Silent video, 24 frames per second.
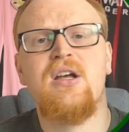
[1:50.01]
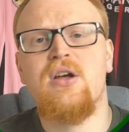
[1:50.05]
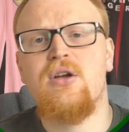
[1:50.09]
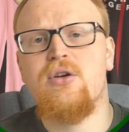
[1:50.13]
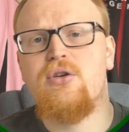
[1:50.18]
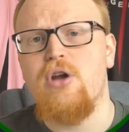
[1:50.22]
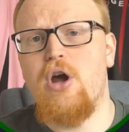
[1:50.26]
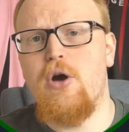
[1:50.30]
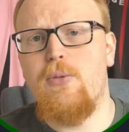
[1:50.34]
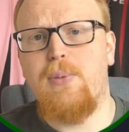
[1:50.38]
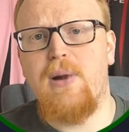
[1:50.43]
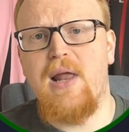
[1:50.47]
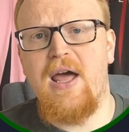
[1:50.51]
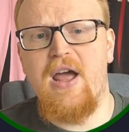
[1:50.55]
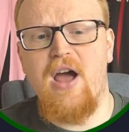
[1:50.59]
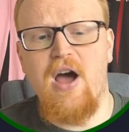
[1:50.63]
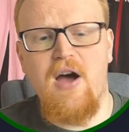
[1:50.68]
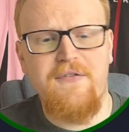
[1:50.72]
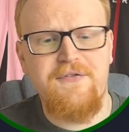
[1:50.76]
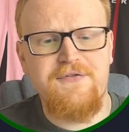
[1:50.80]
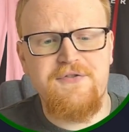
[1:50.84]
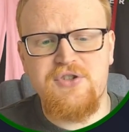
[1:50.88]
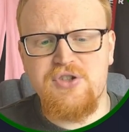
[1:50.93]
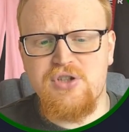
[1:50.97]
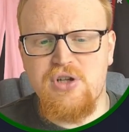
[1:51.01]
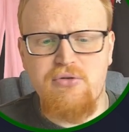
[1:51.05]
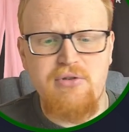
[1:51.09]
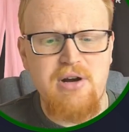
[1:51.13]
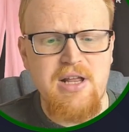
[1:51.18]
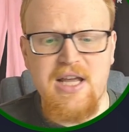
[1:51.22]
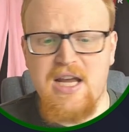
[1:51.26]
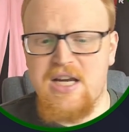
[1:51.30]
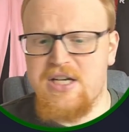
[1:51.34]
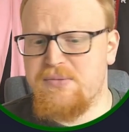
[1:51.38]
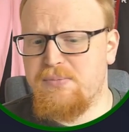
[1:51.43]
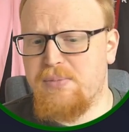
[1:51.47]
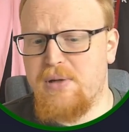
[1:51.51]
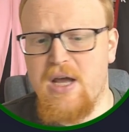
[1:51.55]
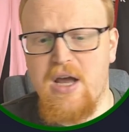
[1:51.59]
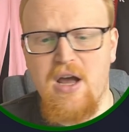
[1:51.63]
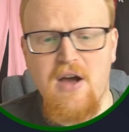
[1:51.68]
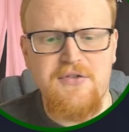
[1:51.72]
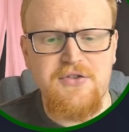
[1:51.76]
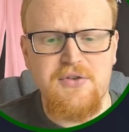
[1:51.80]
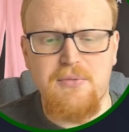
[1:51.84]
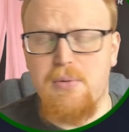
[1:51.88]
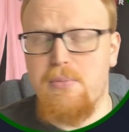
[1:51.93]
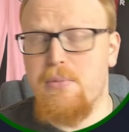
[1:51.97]
No playoffs, no relegation
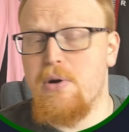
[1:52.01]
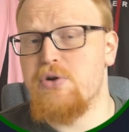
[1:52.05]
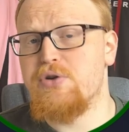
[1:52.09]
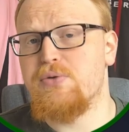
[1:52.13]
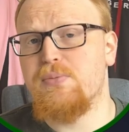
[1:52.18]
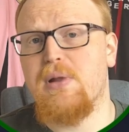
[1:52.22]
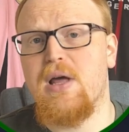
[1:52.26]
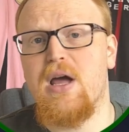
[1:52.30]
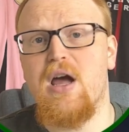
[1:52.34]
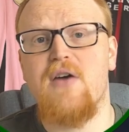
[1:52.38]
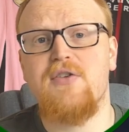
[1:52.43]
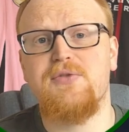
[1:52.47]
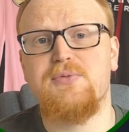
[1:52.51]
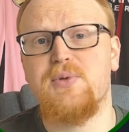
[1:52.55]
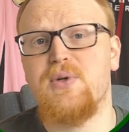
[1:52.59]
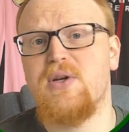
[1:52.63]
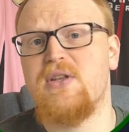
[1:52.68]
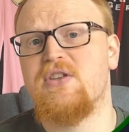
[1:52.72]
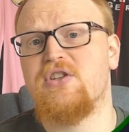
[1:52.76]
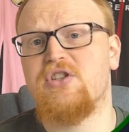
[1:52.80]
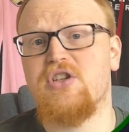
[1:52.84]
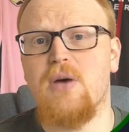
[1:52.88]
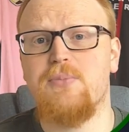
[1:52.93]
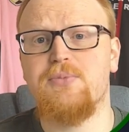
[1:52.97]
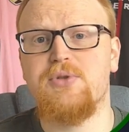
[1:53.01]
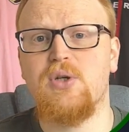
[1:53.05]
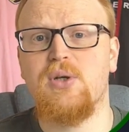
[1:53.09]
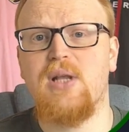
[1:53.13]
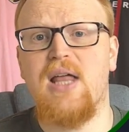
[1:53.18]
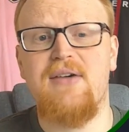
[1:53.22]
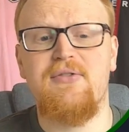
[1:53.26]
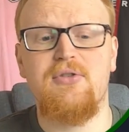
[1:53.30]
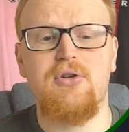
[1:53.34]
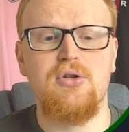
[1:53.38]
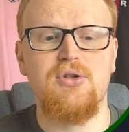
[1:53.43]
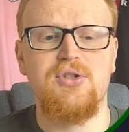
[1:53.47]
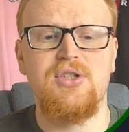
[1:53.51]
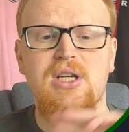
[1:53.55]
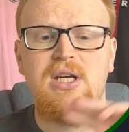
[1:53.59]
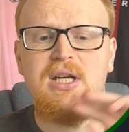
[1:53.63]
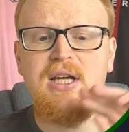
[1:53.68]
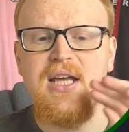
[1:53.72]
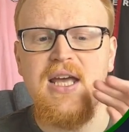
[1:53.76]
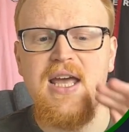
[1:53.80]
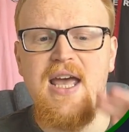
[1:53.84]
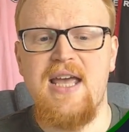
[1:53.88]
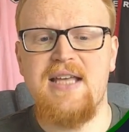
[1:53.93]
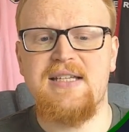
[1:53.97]
playoffs or promotion playoffs between the top 2 levels.
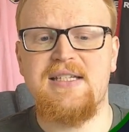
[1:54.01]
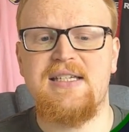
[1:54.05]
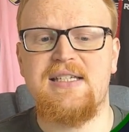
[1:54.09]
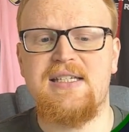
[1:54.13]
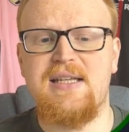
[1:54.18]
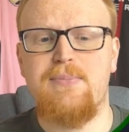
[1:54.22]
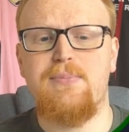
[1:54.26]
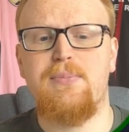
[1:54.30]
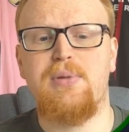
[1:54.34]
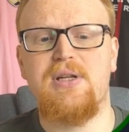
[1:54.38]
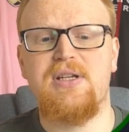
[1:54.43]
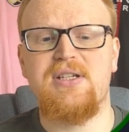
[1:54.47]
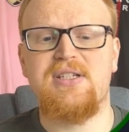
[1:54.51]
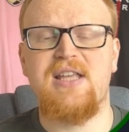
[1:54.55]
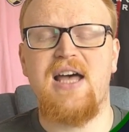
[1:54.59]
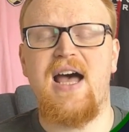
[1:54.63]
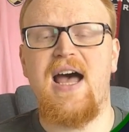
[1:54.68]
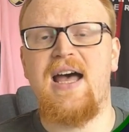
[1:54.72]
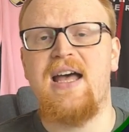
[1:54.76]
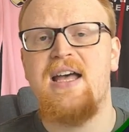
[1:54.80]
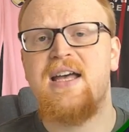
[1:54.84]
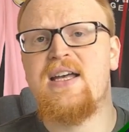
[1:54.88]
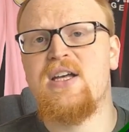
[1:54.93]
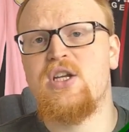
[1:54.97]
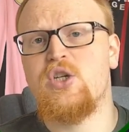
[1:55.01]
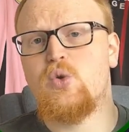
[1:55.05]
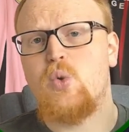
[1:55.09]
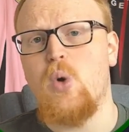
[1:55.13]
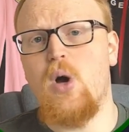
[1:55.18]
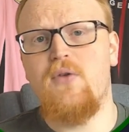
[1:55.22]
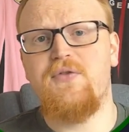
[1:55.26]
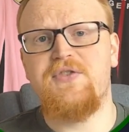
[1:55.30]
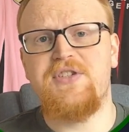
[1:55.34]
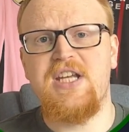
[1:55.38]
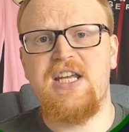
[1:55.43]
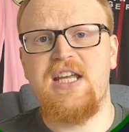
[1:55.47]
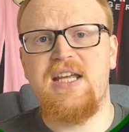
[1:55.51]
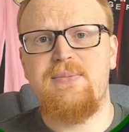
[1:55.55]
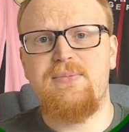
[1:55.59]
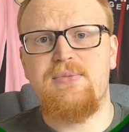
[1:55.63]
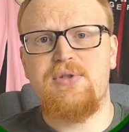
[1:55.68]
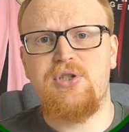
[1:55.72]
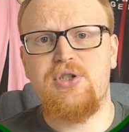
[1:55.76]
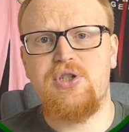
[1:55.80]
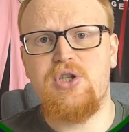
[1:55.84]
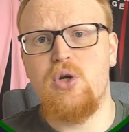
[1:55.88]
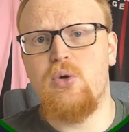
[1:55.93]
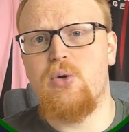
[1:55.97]
It's as simple as that. 12 teams,
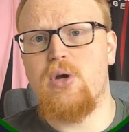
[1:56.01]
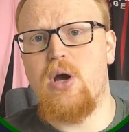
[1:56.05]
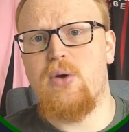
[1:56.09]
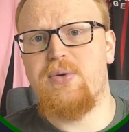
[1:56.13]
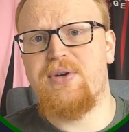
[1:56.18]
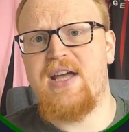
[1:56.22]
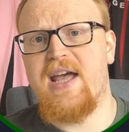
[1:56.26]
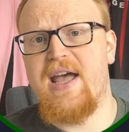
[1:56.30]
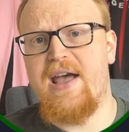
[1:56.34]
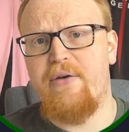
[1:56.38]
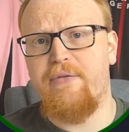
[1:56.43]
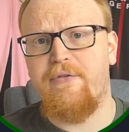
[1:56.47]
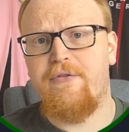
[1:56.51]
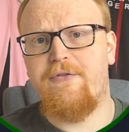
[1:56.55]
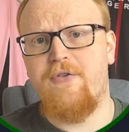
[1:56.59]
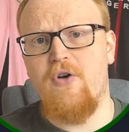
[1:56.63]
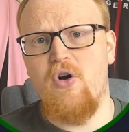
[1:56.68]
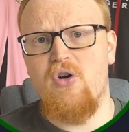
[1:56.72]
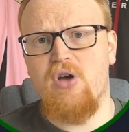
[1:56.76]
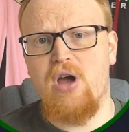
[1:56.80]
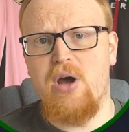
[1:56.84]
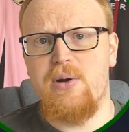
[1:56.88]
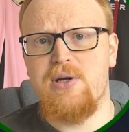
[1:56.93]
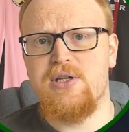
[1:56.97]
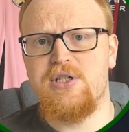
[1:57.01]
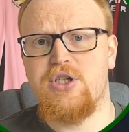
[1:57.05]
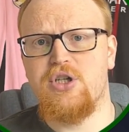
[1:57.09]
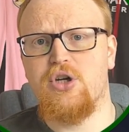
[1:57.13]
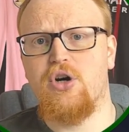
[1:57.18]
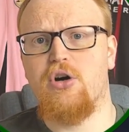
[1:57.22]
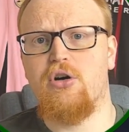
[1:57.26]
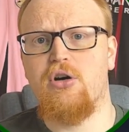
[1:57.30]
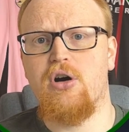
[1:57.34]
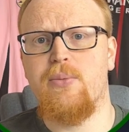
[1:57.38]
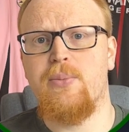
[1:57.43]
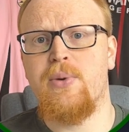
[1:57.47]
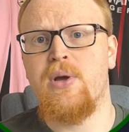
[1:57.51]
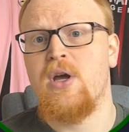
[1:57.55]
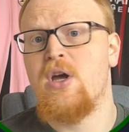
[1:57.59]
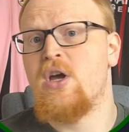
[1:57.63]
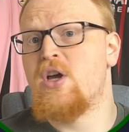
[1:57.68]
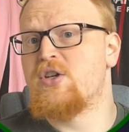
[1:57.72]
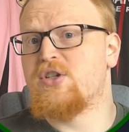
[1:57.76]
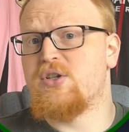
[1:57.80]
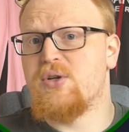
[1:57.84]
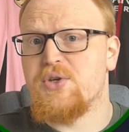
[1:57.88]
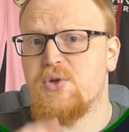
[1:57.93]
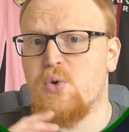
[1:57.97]
2 go down, 4 go into Europe,
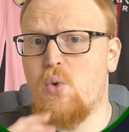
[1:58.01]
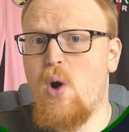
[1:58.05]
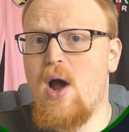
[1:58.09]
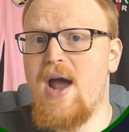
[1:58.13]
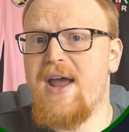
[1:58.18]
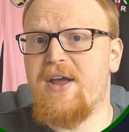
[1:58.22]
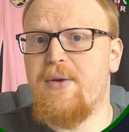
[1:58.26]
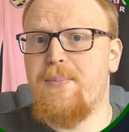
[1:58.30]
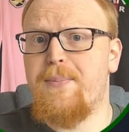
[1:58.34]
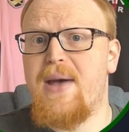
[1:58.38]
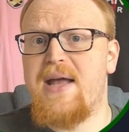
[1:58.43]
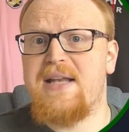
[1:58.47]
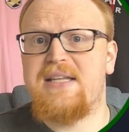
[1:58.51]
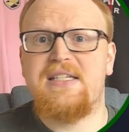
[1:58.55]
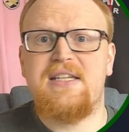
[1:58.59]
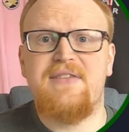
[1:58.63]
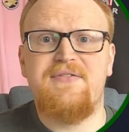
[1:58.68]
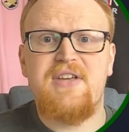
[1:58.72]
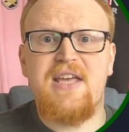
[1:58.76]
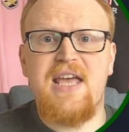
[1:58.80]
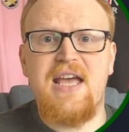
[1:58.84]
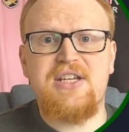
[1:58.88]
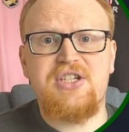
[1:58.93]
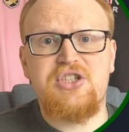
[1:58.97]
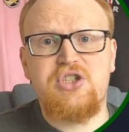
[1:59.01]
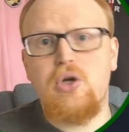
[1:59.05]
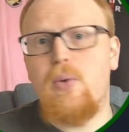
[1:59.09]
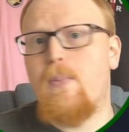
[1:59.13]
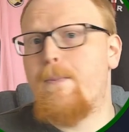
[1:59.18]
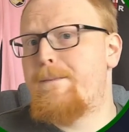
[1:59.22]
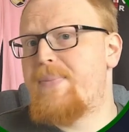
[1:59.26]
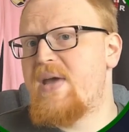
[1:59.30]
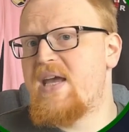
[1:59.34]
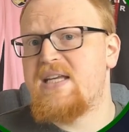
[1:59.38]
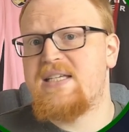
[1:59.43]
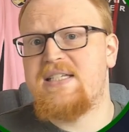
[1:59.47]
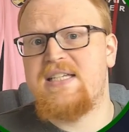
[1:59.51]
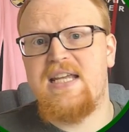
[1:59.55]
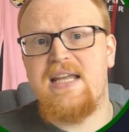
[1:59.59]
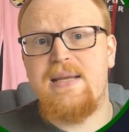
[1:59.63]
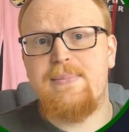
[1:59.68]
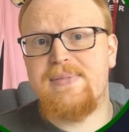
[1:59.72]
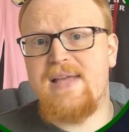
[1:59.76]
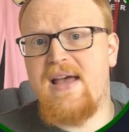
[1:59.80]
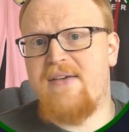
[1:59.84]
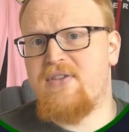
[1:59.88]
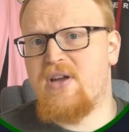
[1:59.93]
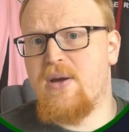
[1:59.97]
so it's quite competitive. You get some big
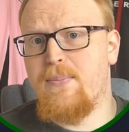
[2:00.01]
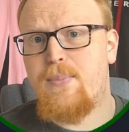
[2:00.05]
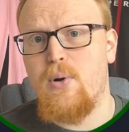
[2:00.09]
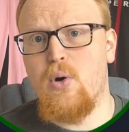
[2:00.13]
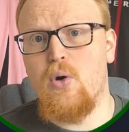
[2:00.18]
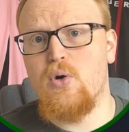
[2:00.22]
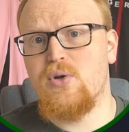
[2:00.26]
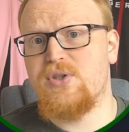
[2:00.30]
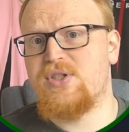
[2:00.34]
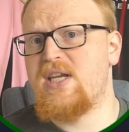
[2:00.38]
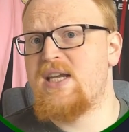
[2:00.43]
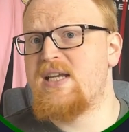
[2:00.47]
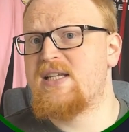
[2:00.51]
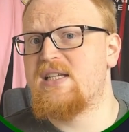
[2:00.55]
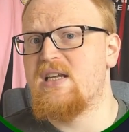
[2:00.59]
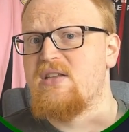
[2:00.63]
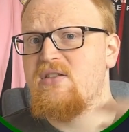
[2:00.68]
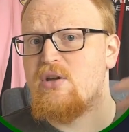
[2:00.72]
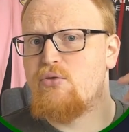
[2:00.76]
teams having a poor season.